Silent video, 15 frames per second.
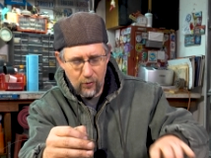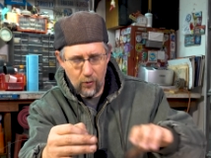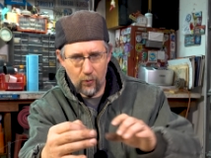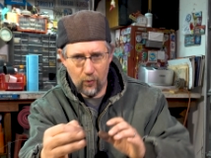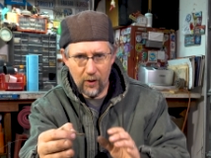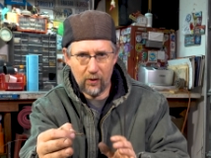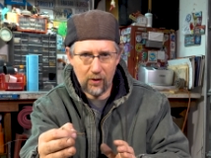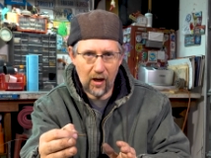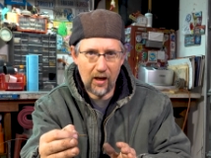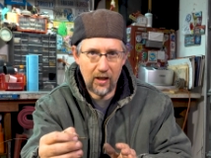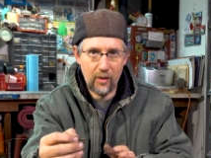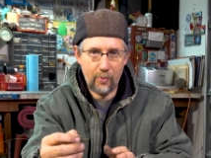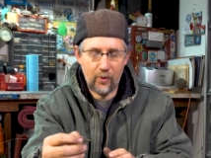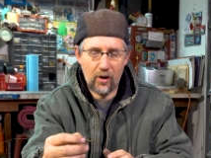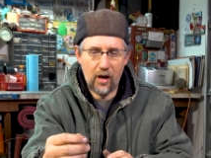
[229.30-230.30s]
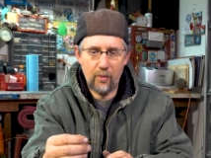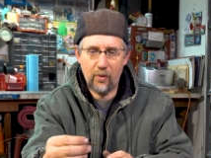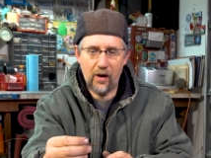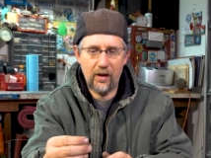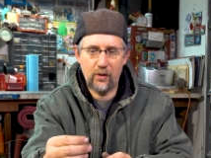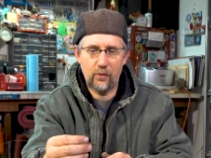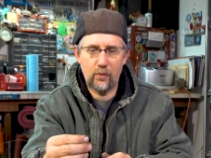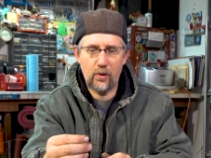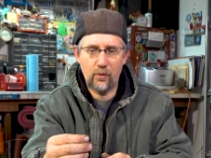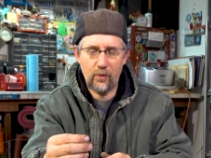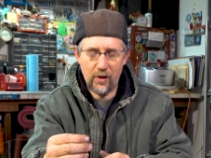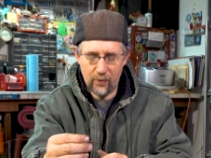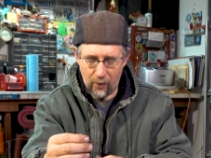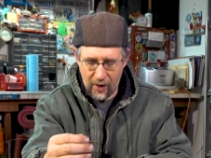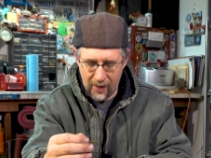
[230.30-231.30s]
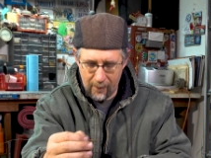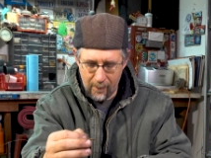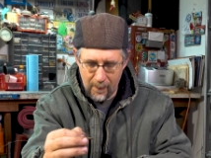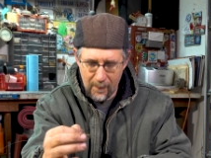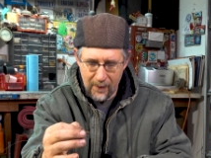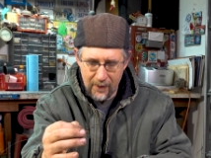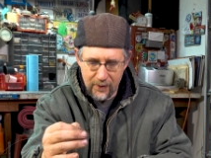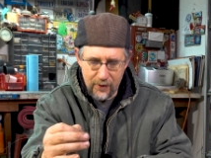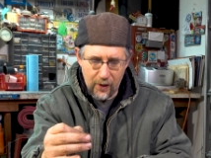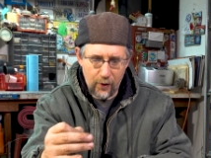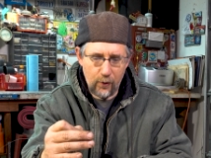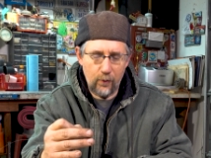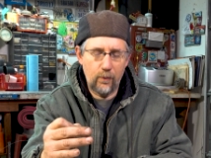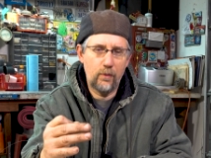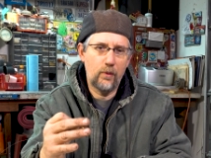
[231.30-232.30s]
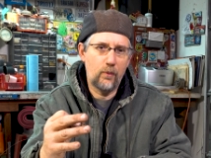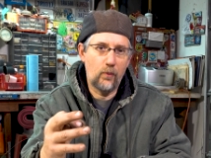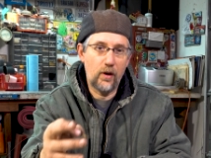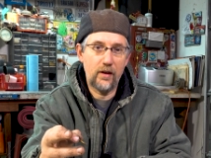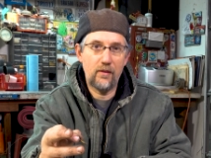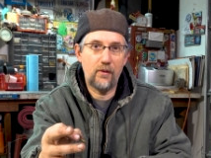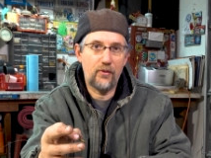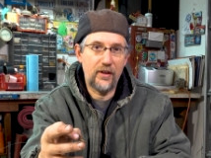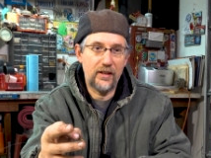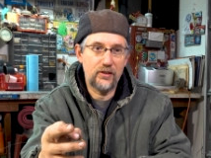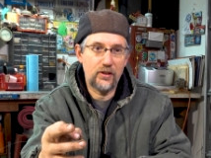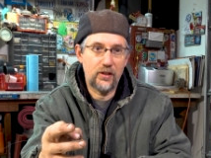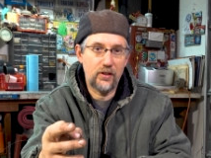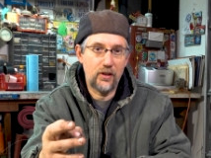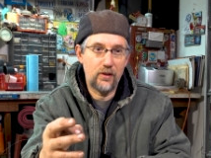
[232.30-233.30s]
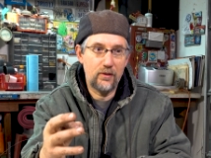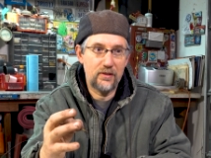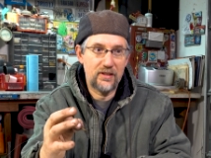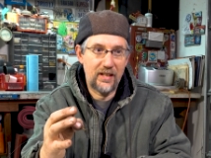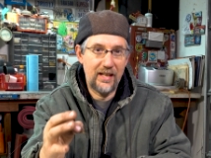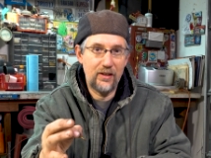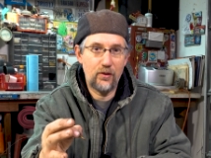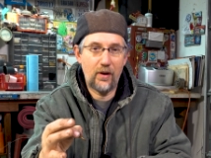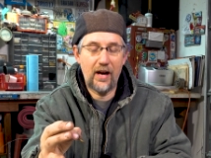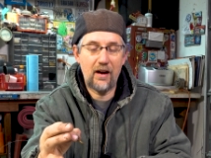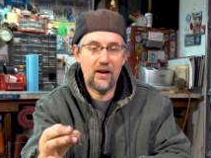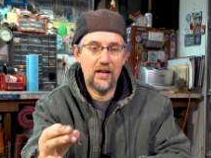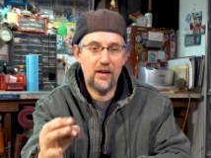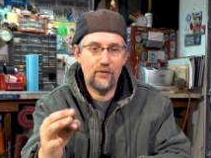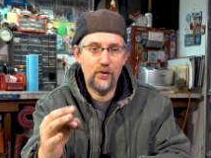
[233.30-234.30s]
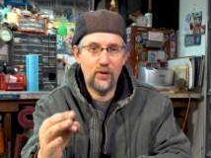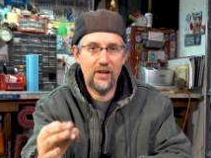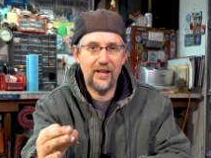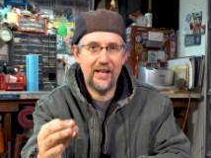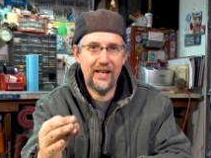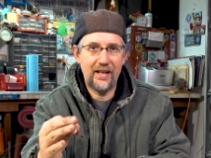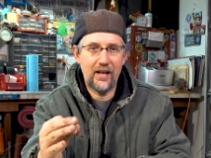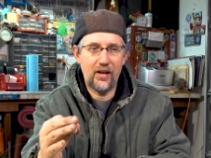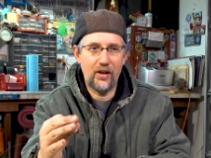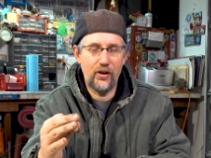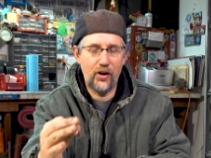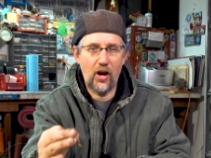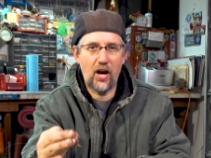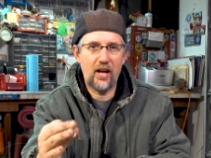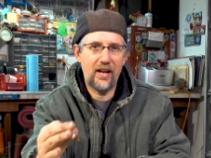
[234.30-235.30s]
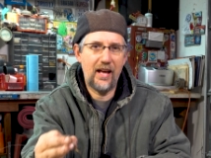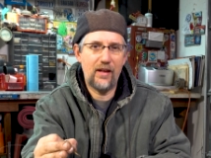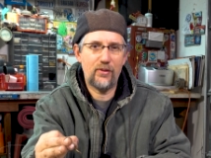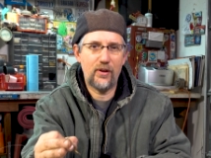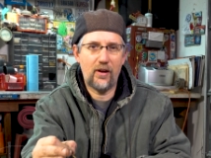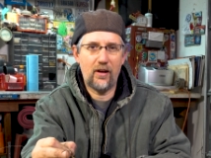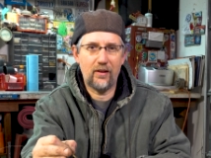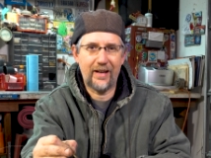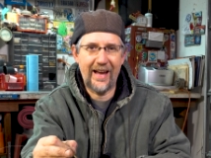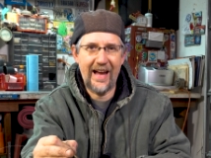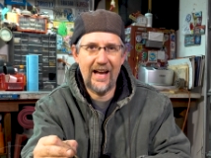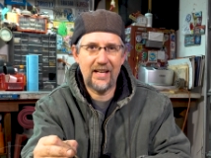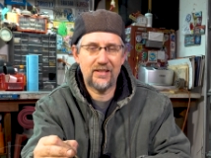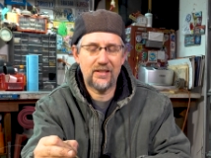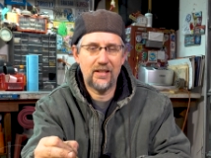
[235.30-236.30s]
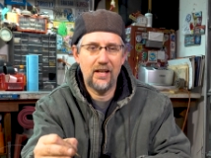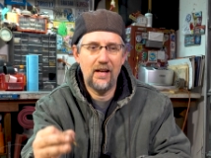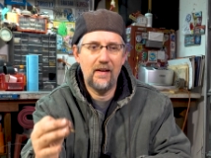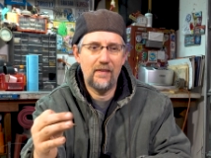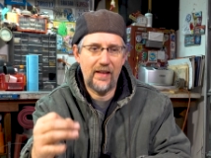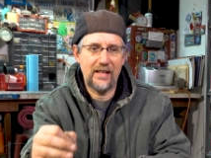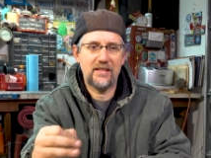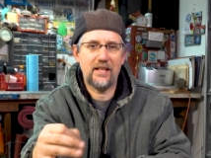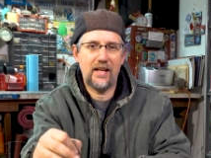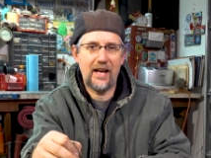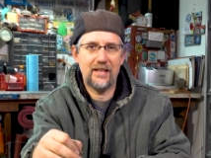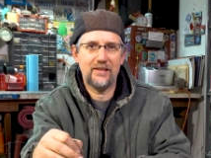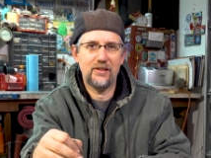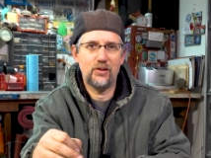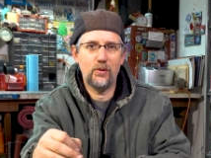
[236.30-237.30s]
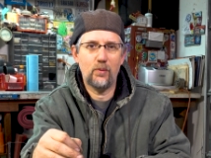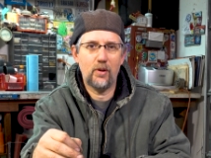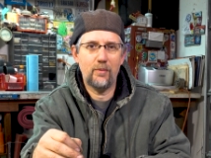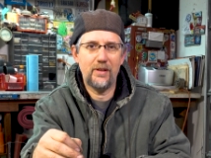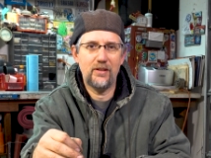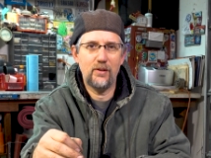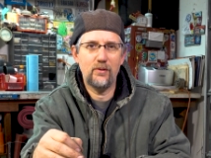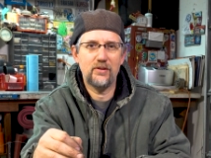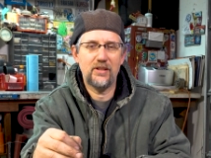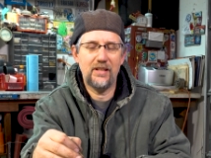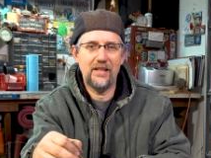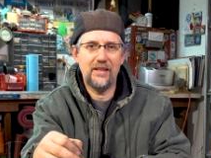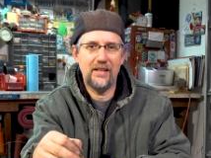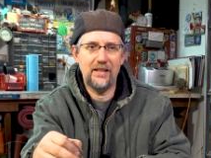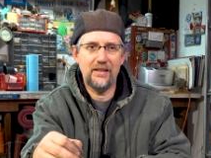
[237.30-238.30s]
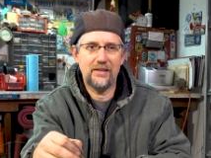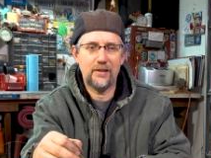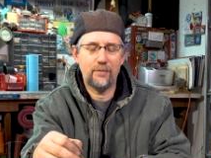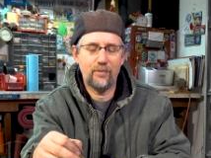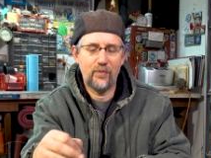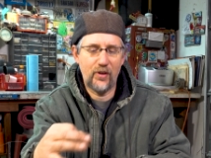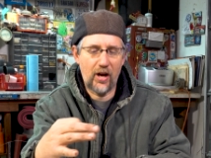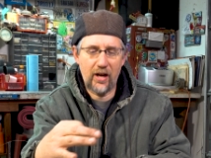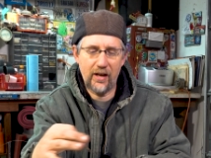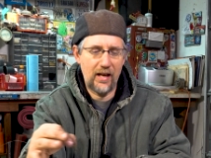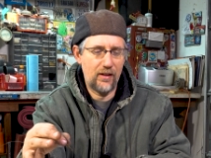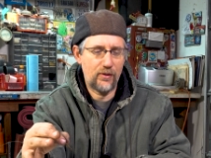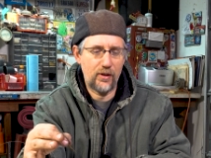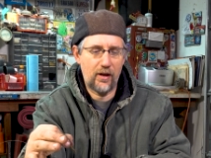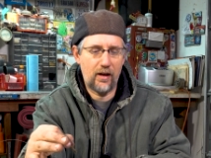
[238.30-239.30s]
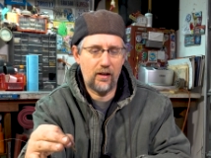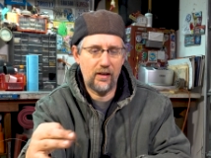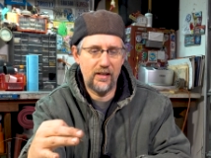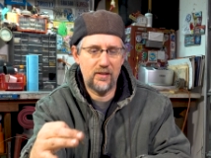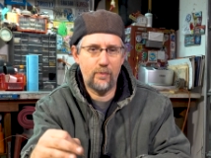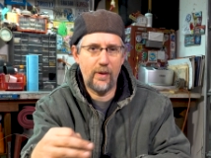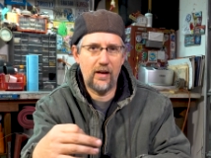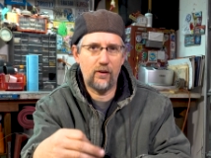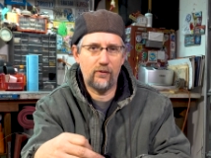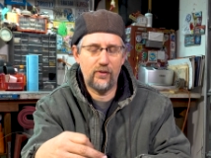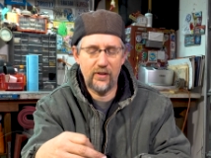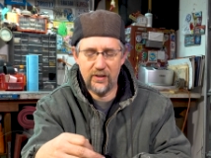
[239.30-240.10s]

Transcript: will clog up a carburetor and won't run right. So one of the things you can do is in your area, if you can get non-ethanol gas, that's the gas that you want to be using in these. Non-ethanol is better for